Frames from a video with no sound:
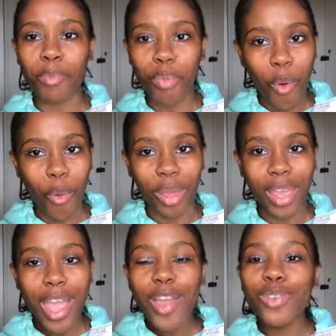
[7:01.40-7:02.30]
boy,
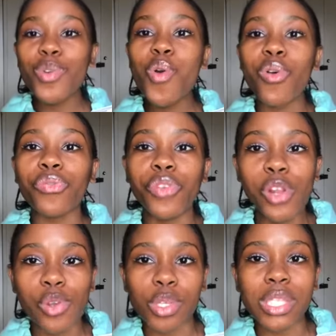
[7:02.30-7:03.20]
you will feel
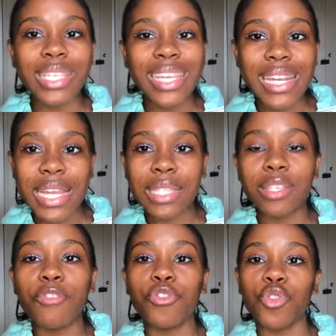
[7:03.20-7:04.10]
your skin as
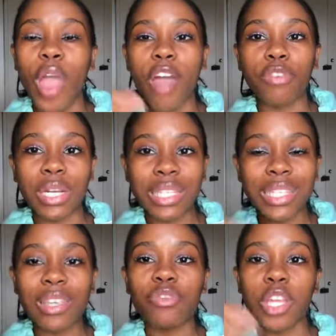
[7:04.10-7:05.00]
if you have
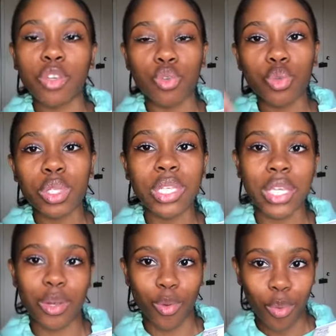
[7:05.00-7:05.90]
received a new
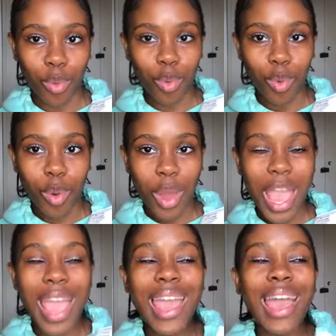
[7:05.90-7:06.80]
skin.
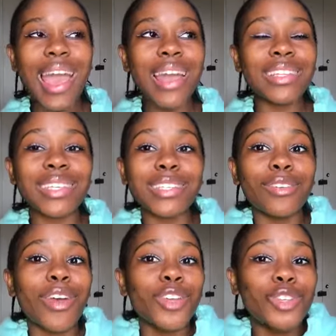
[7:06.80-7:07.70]
It
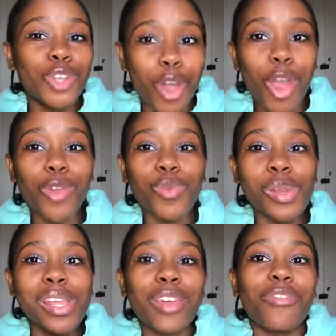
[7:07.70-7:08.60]
just
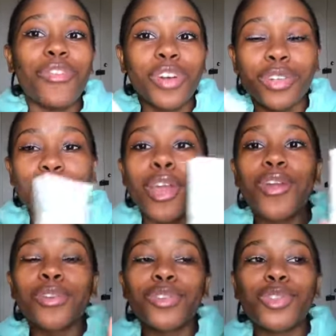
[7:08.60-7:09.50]
genuinely feels
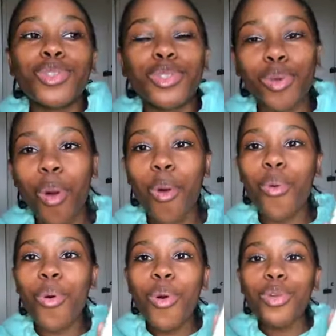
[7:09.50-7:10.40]

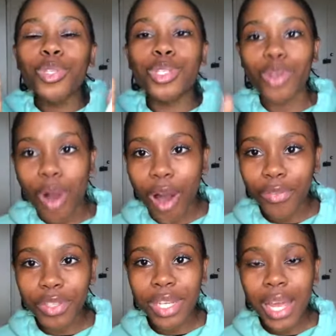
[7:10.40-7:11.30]
so
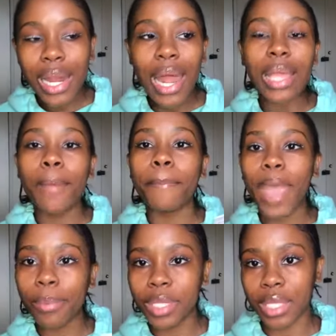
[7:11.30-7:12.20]
soft, like a
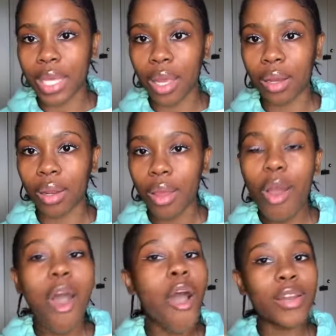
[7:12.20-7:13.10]
baby skin,
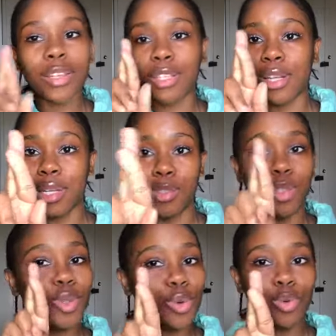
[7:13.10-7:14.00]
honestly.
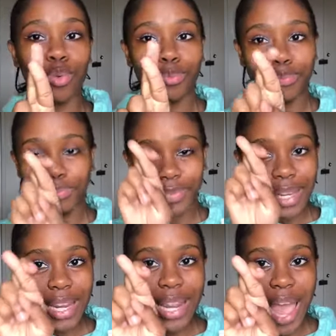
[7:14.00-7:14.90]

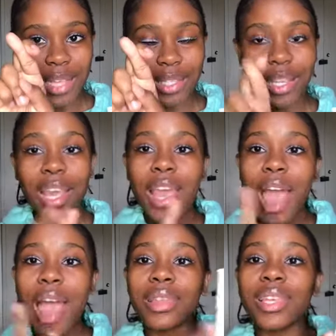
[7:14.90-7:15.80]
Strewness.
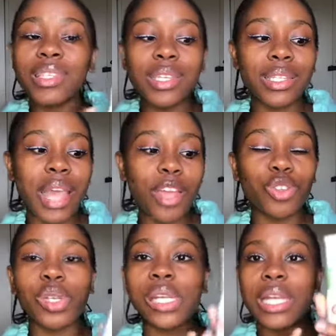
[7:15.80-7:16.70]
And this is
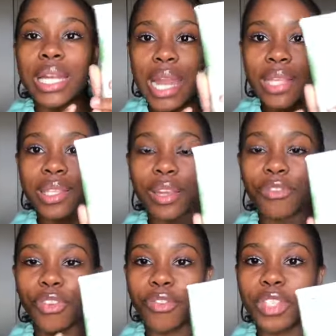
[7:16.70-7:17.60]
actually less than
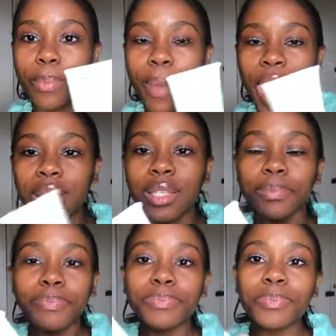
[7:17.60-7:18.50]
50 bucks.
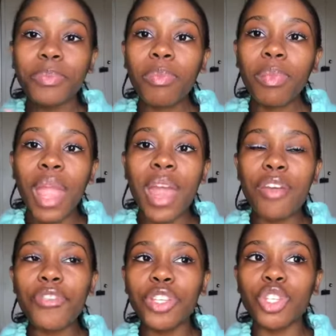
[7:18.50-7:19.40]

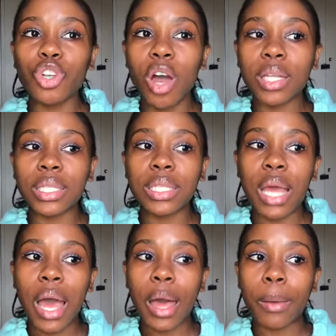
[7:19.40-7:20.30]
If it's not
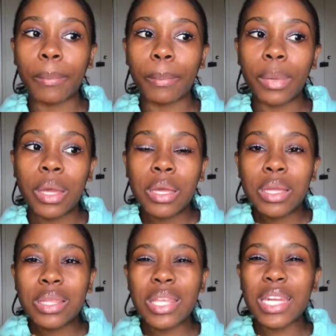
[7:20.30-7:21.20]

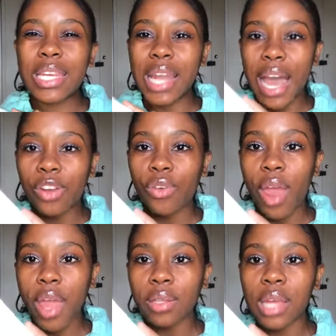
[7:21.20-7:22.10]
39
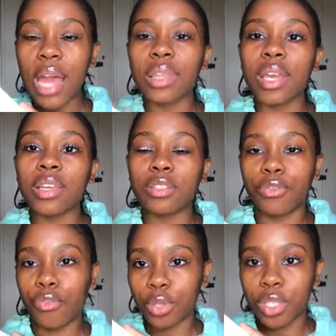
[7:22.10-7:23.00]
rand, I think it's
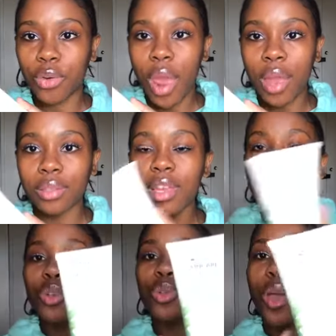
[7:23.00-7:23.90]
40 rand. So